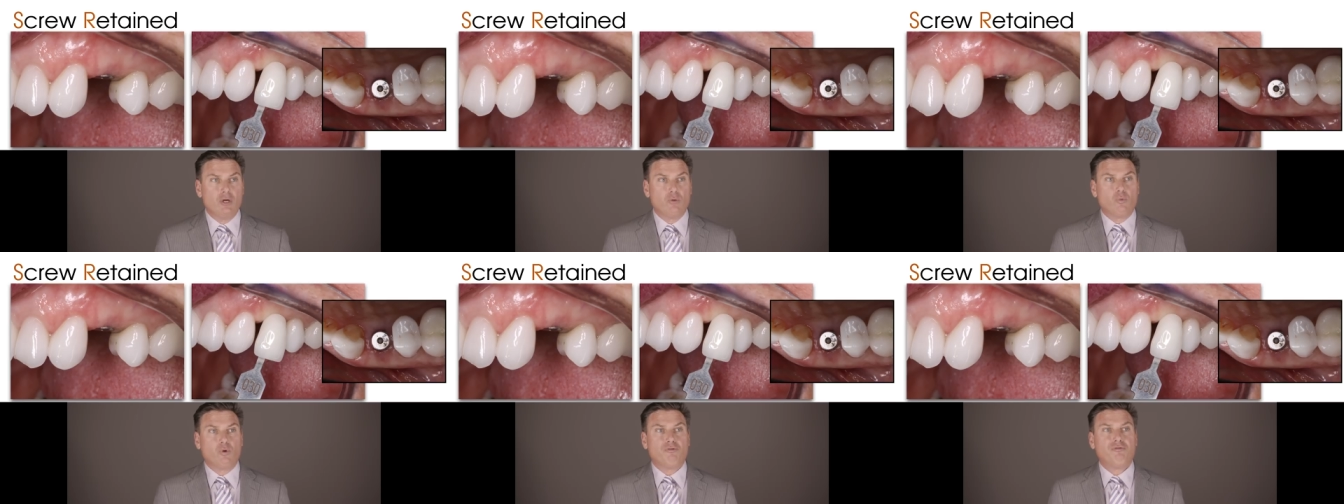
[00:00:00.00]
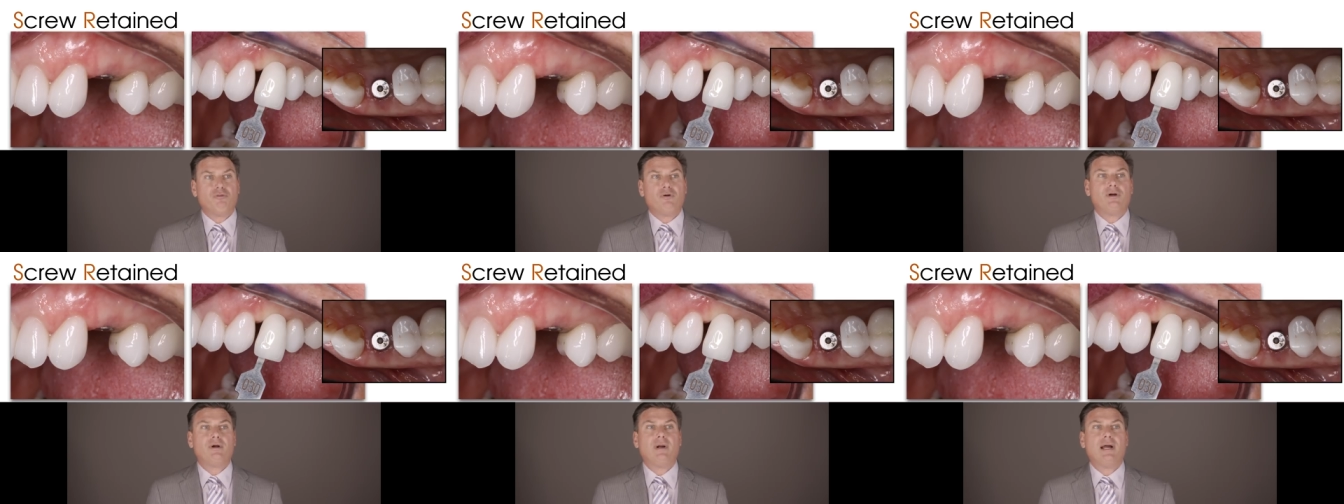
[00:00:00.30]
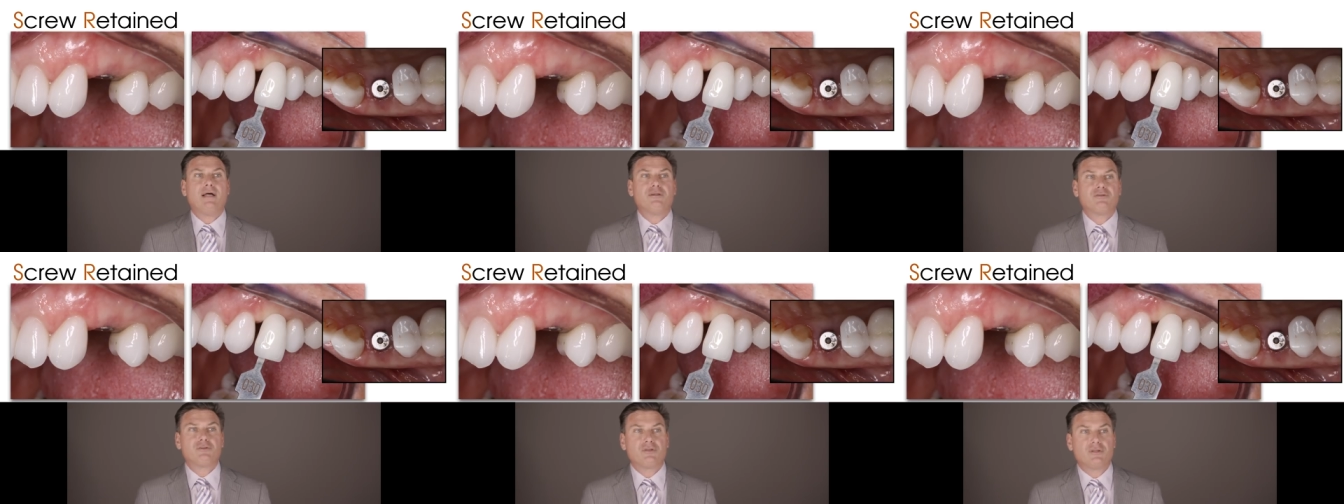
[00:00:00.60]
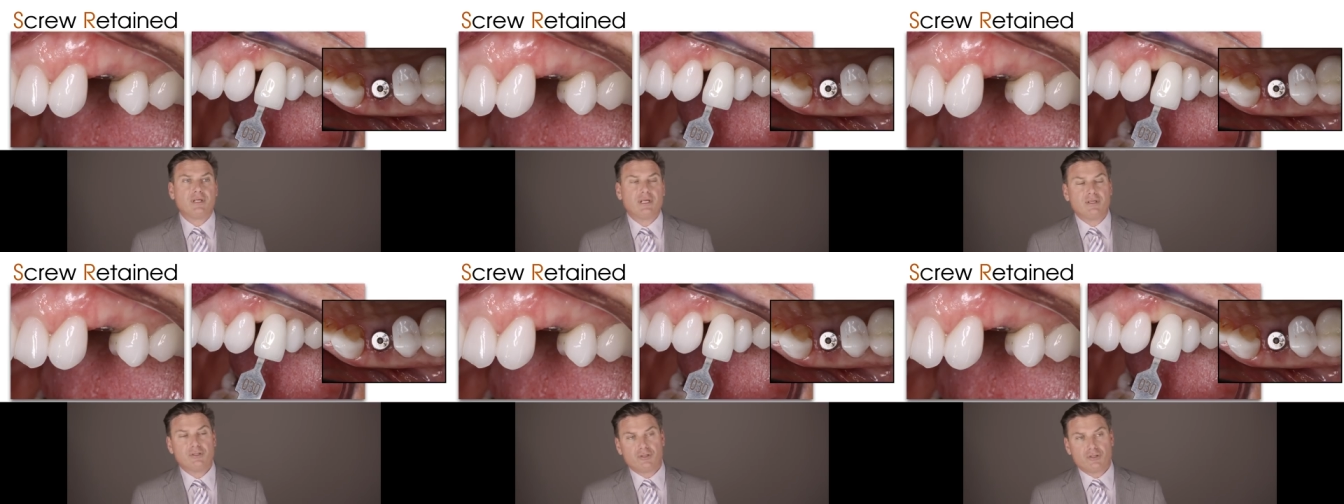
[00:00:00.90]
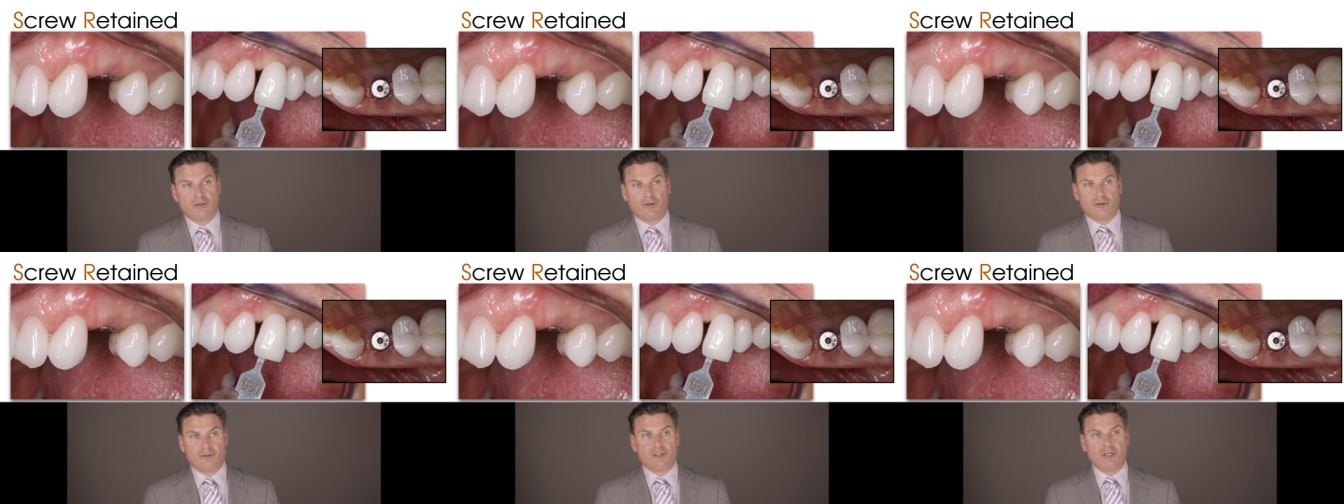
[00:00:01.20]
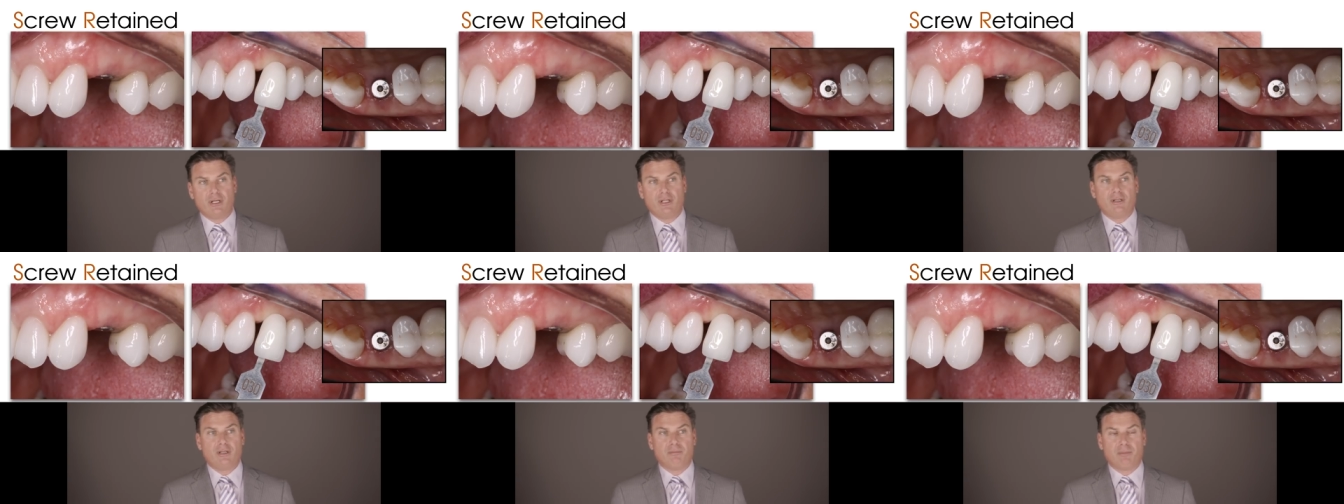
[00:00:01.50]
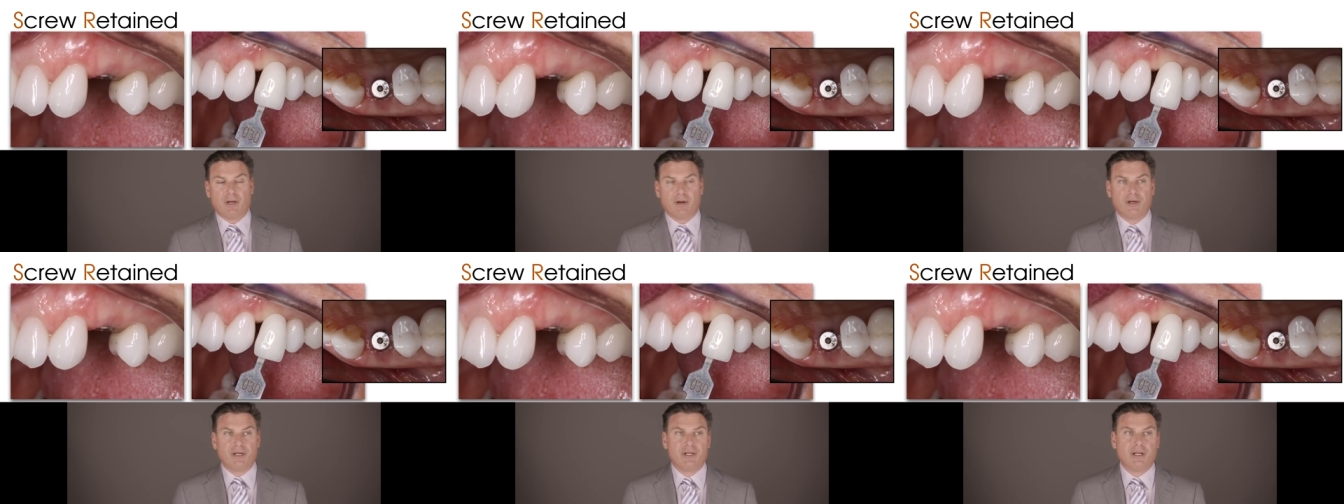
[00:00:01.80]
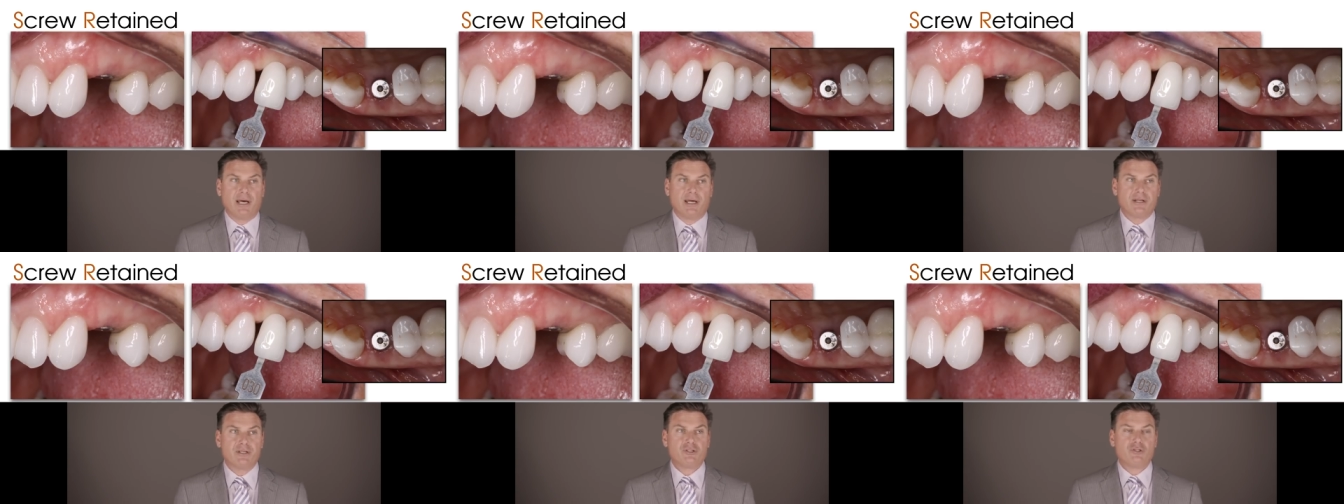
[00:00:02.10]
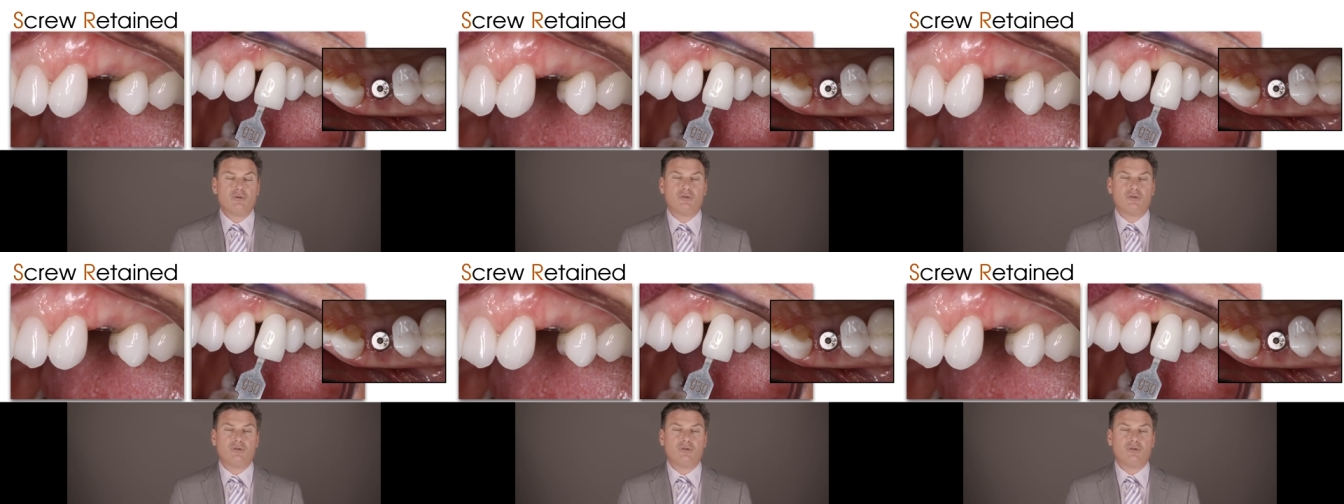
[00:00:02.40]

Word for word: We referred her out to the surgeon, the periodontist,